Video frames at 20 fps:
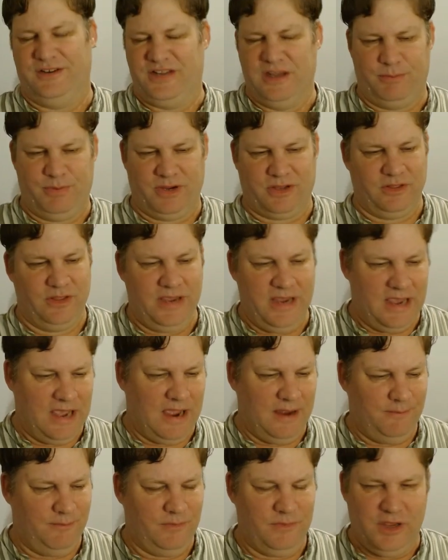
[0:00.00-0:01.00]
typically
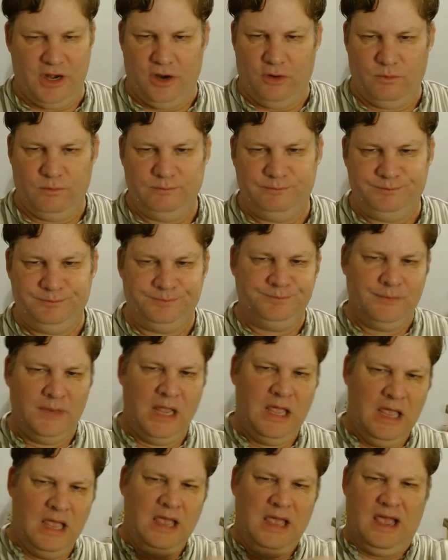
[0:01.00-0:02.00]
I
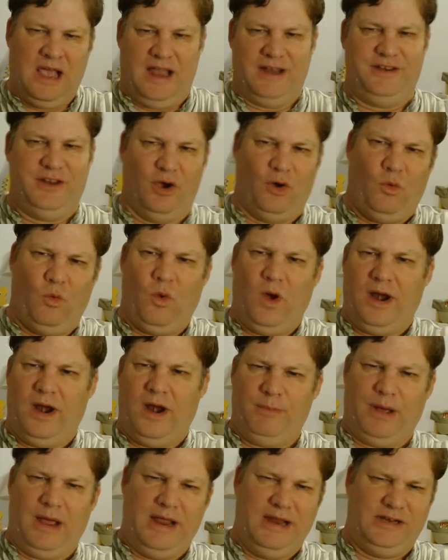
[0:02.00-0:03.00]
don't
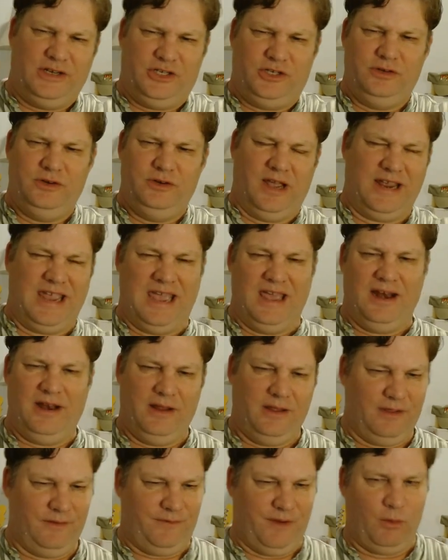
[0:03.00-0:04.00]
want to buy,
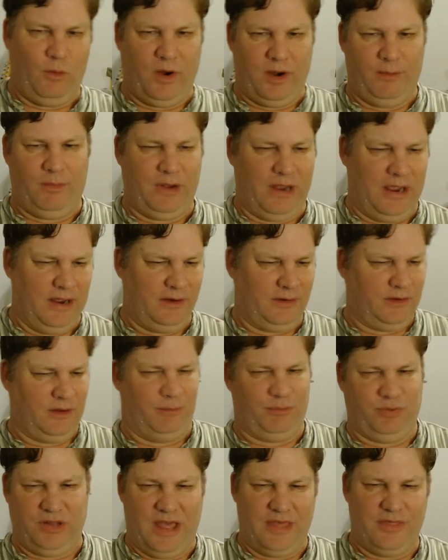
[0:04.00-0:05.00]
again, if I want to buy
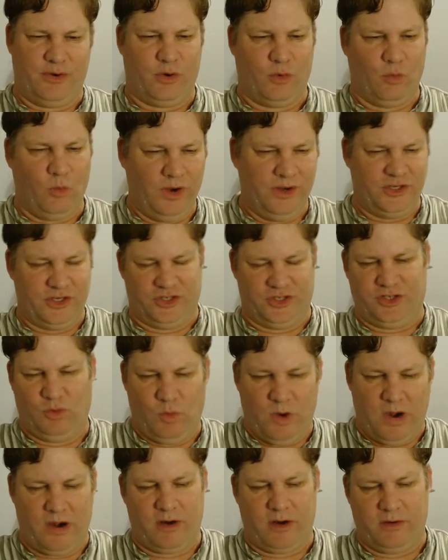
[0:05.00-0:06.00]
a pleather one just to
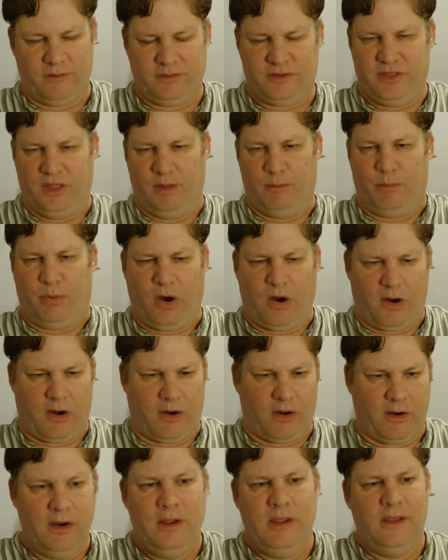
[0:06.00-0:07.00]
wear to the
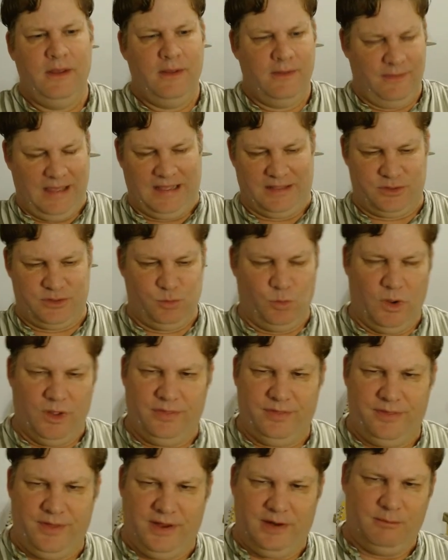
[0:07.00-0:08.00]
bar, that's
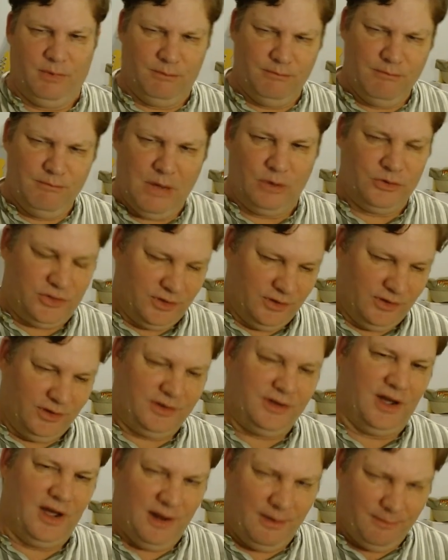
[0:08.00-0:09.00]
one thing. But most of
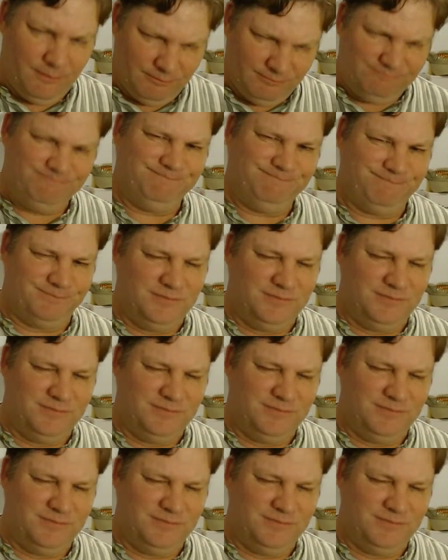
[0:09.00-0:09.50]
the time,